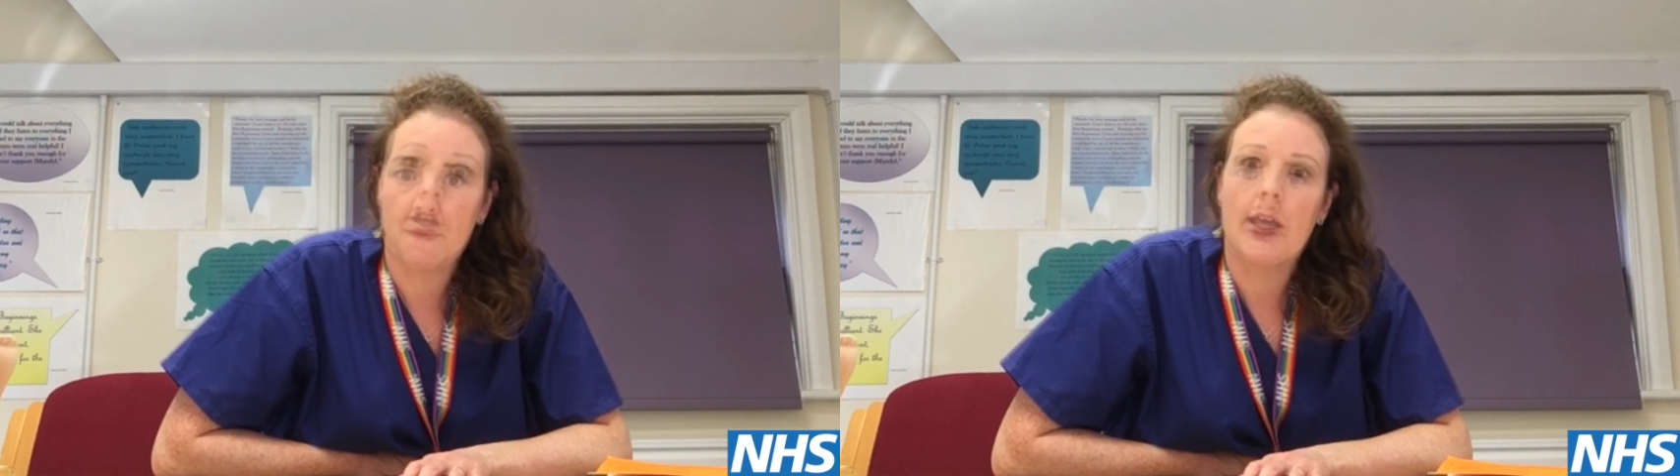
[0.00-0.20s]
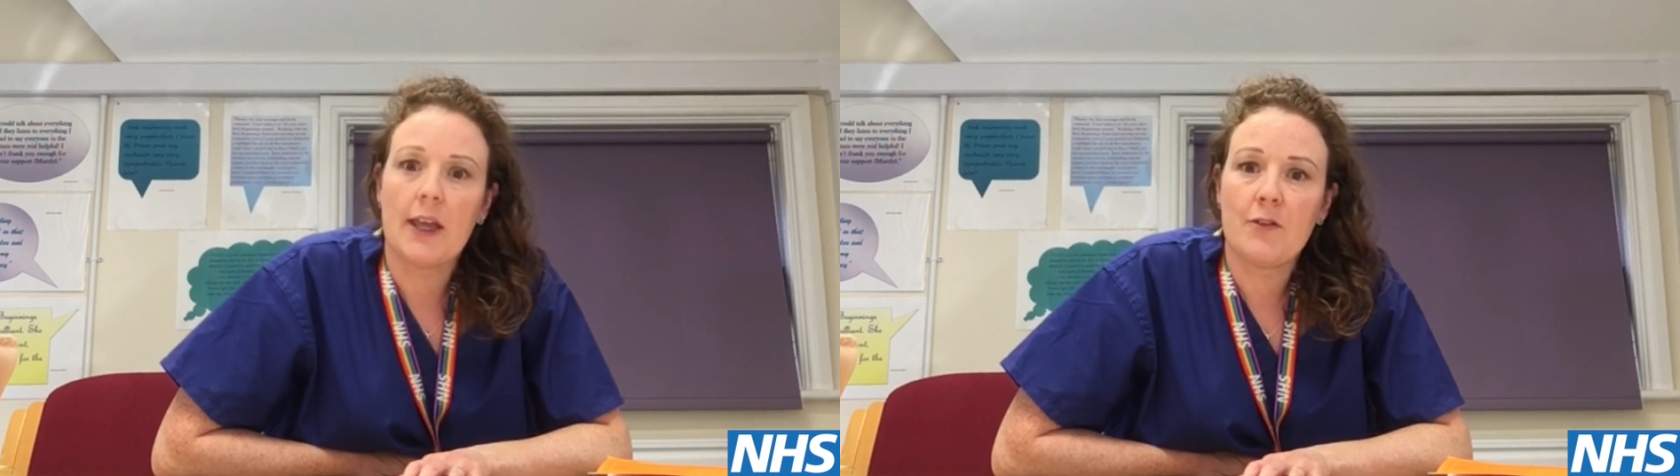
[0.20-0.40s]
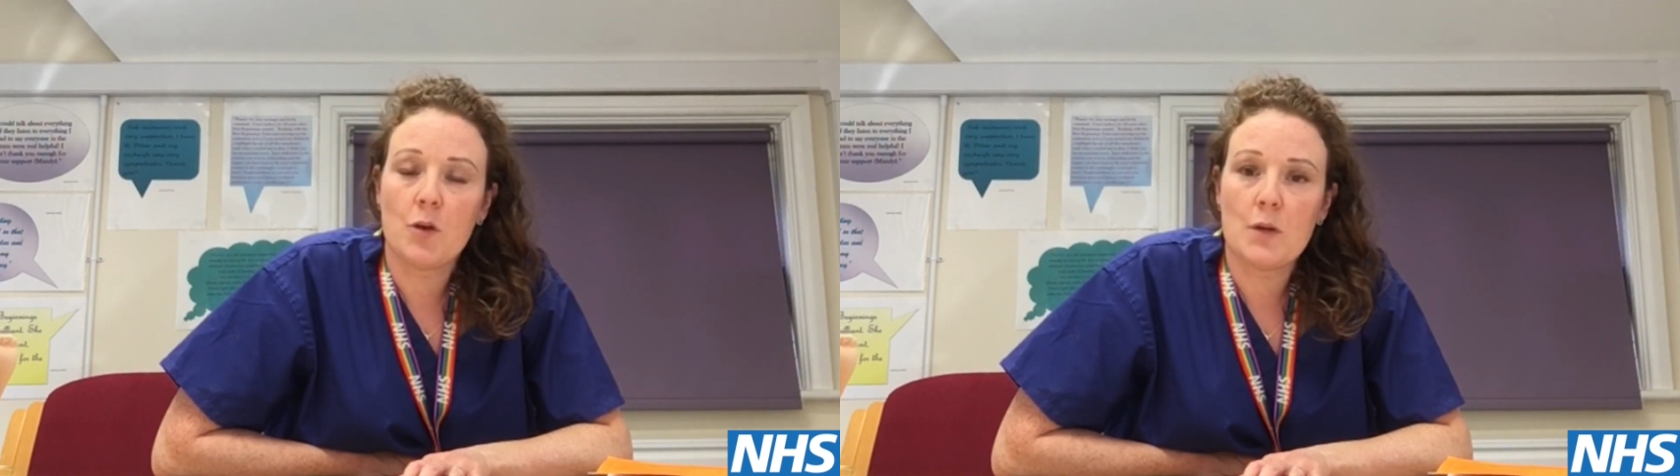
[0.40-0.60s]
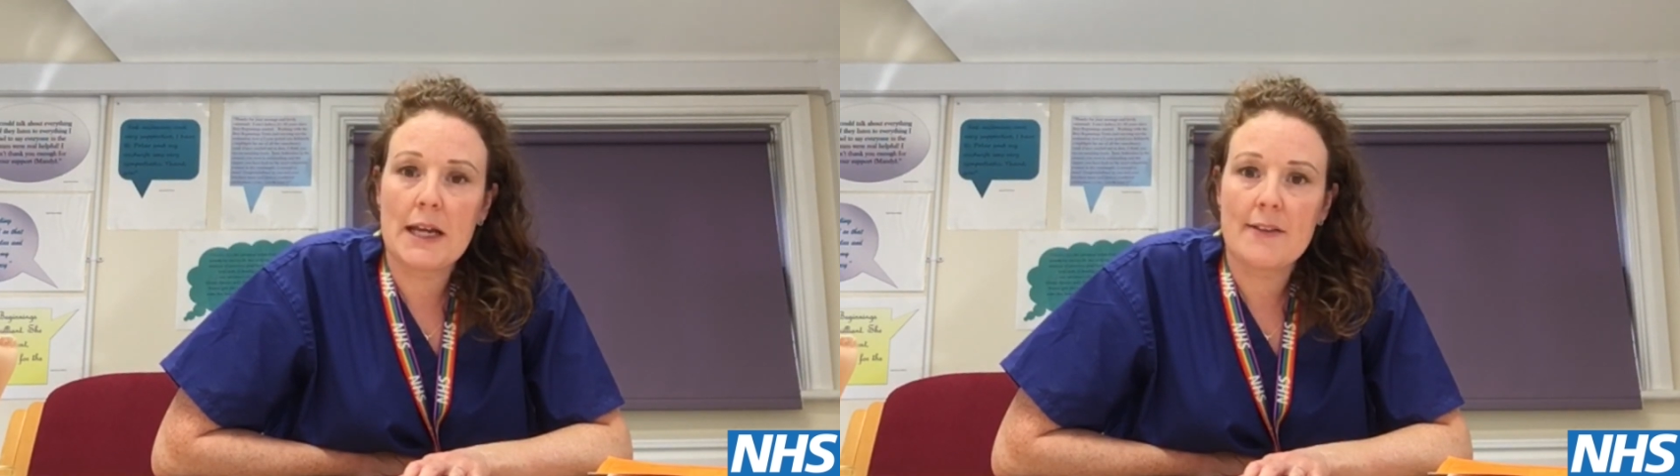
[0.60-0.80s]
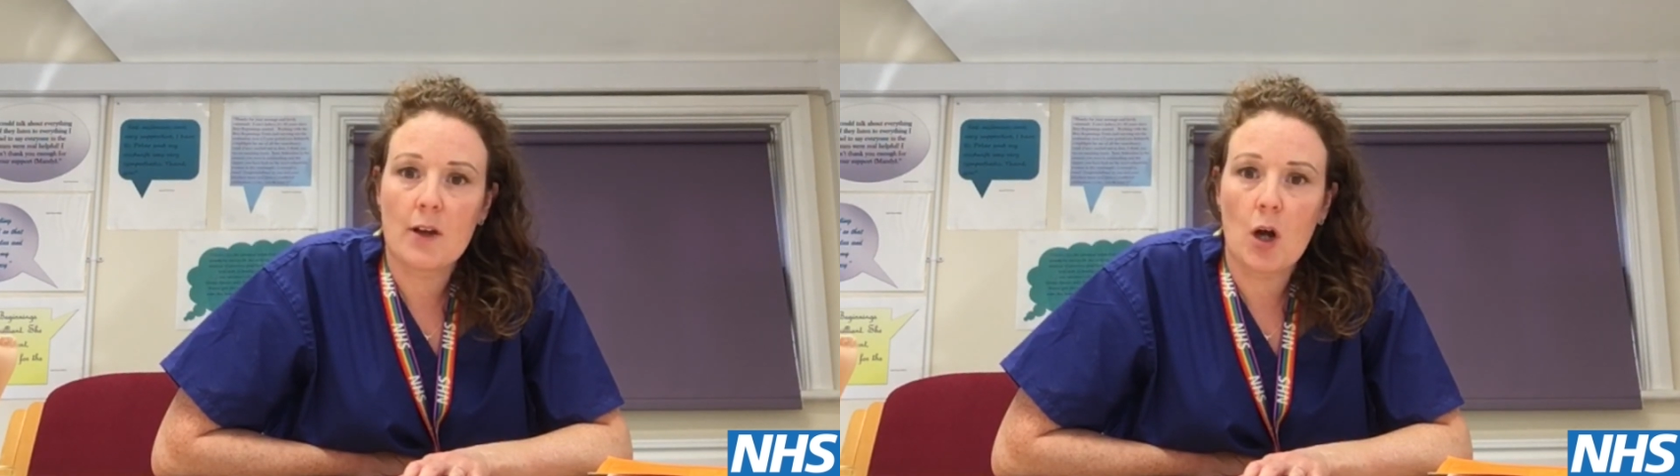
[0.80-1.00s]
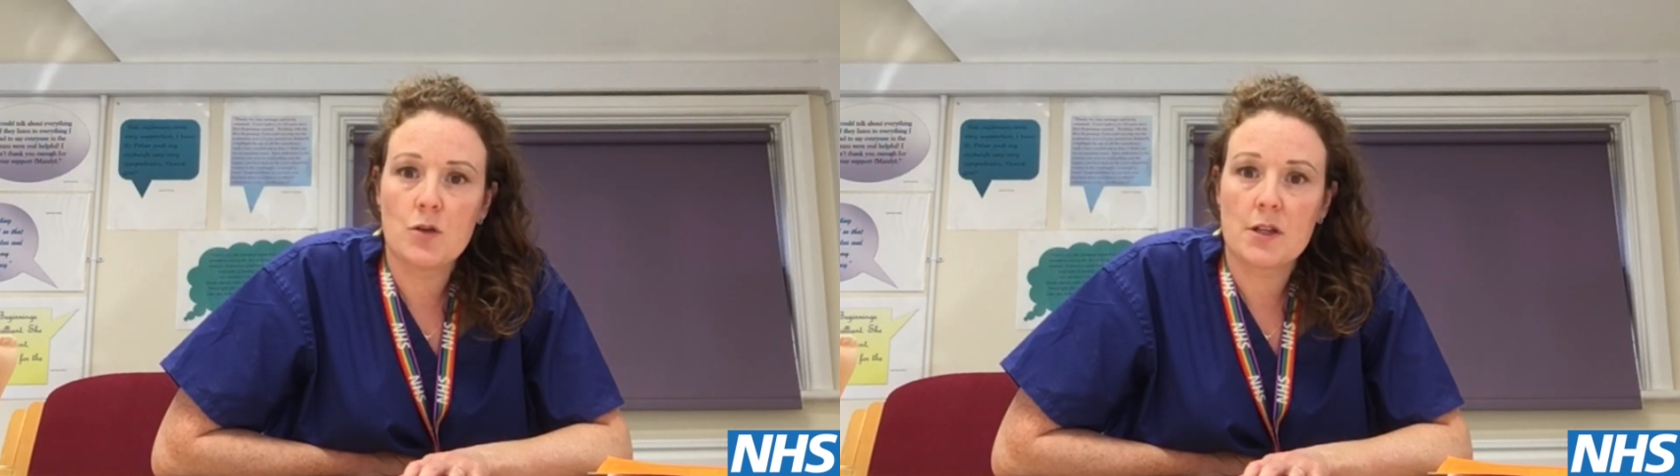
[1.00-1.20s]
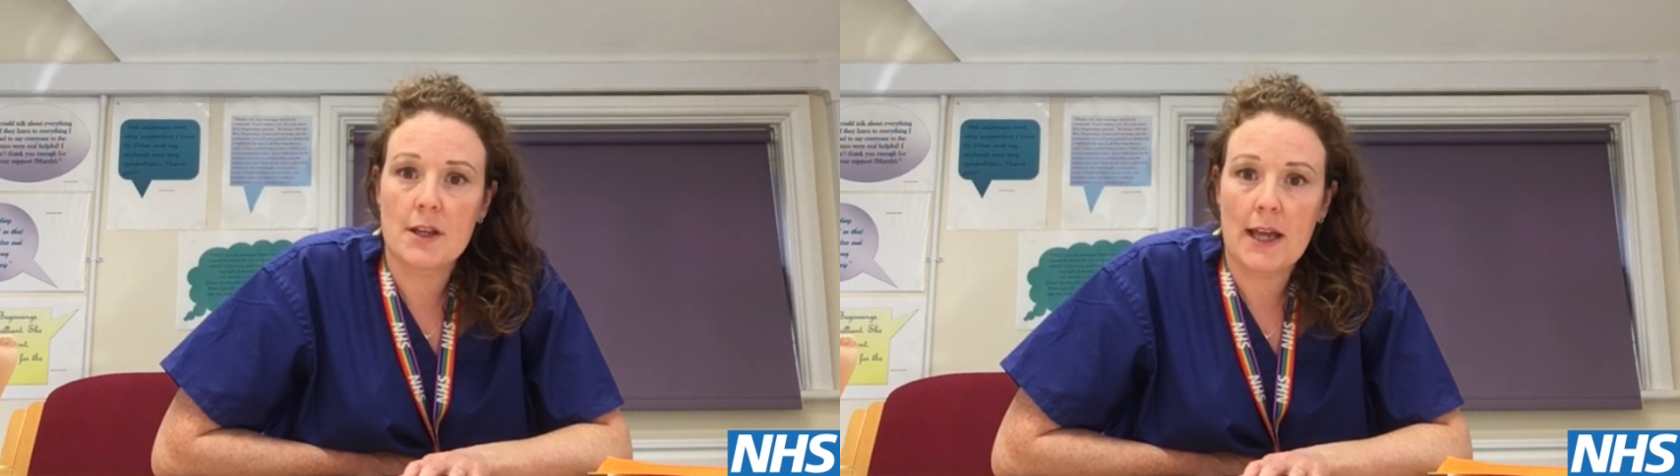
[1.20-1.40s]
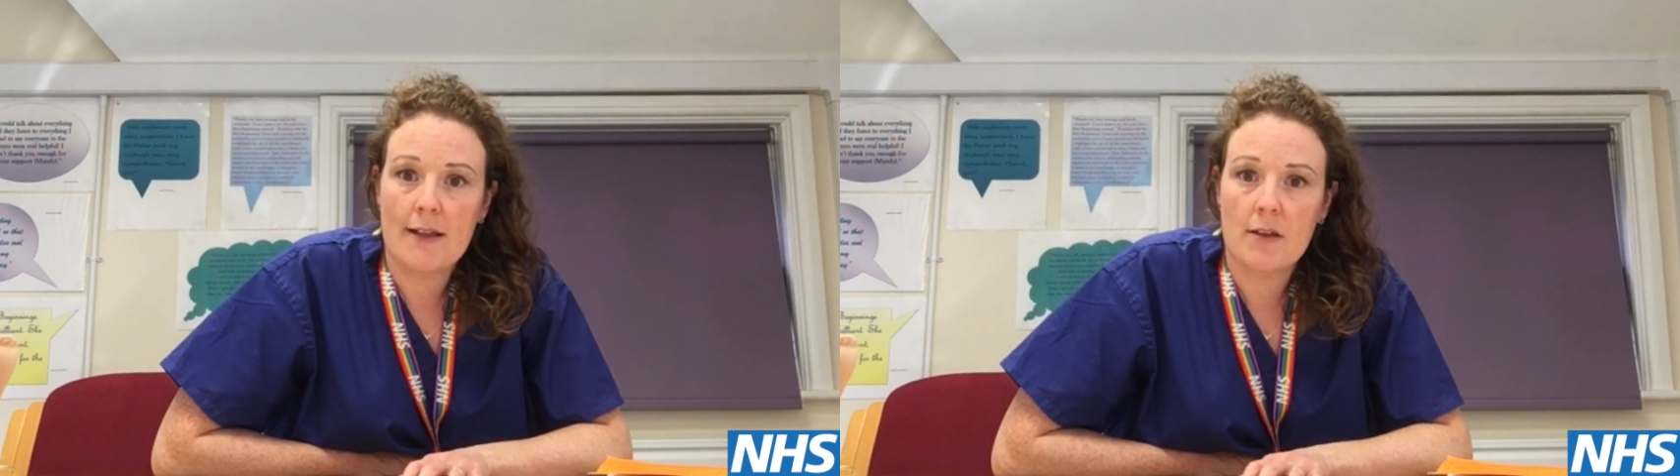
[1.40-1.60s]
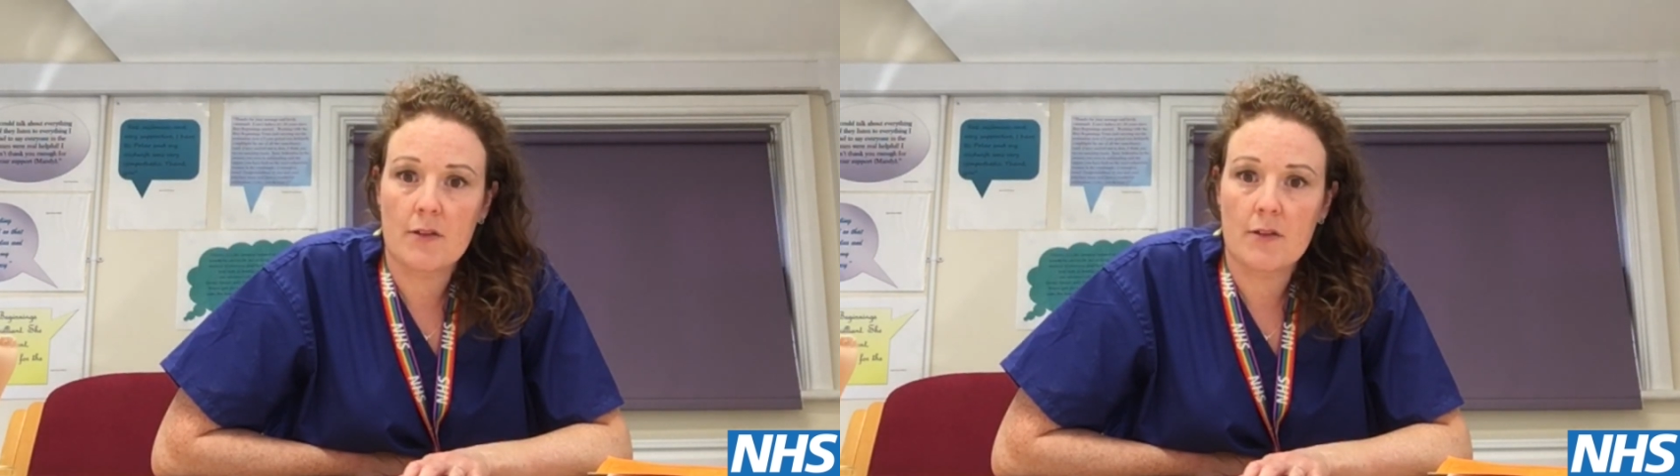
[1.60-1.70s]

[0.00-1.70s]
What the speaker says: If you need to go to theatre